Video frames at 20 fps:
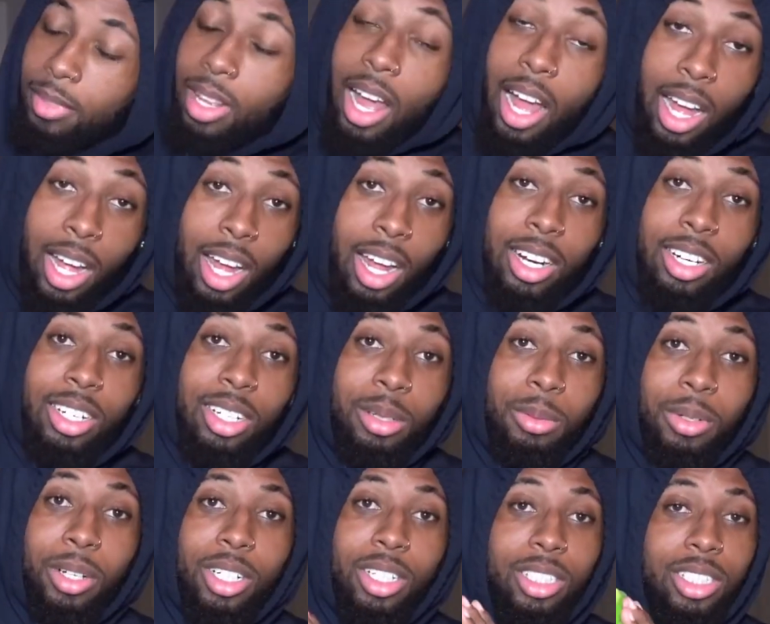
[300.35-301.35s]
I got
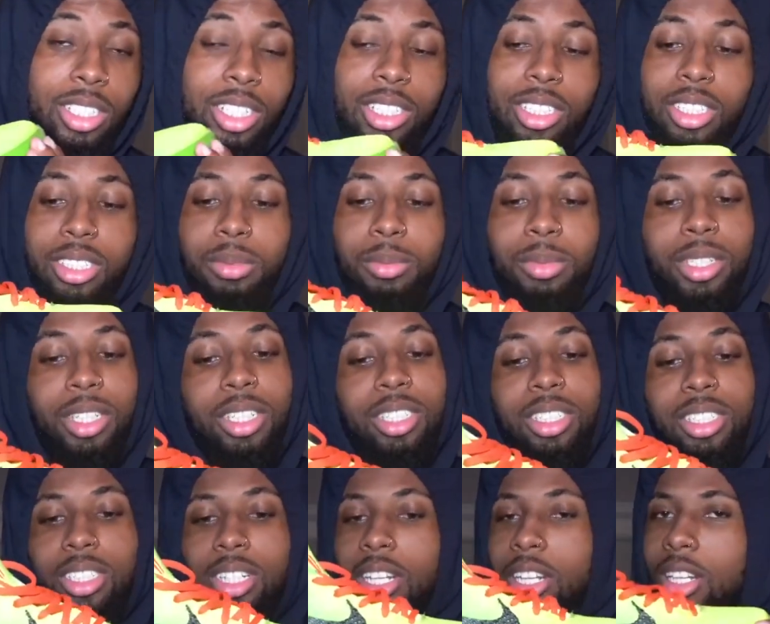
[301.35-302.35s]
another pair of these 6s
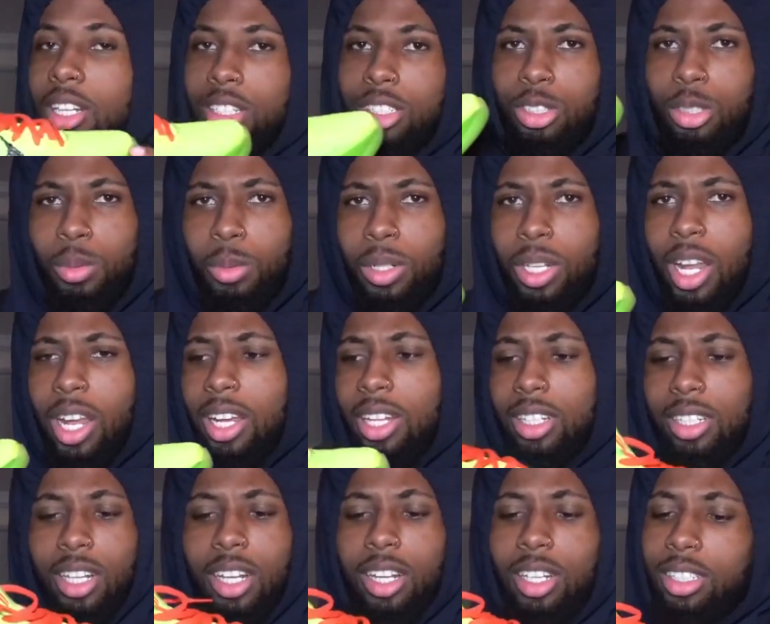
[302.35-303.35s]
because they're super
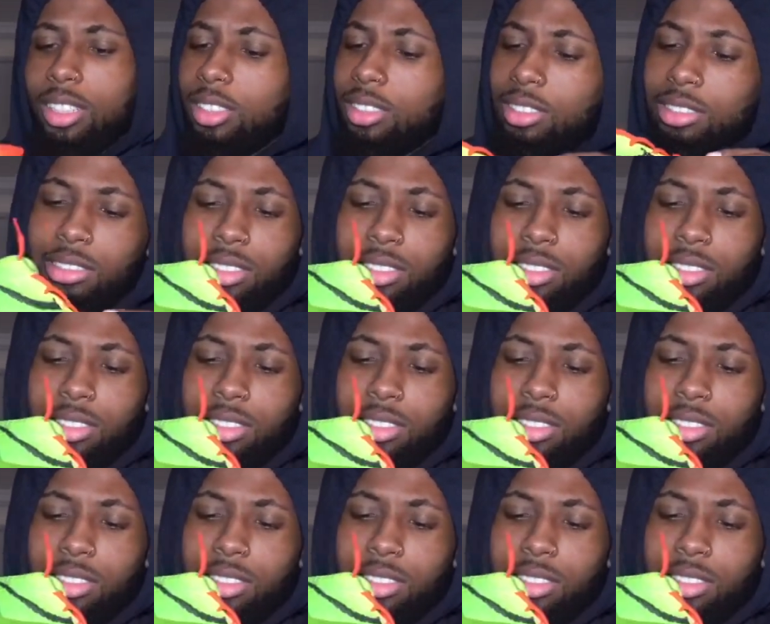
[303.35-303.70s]
light. They're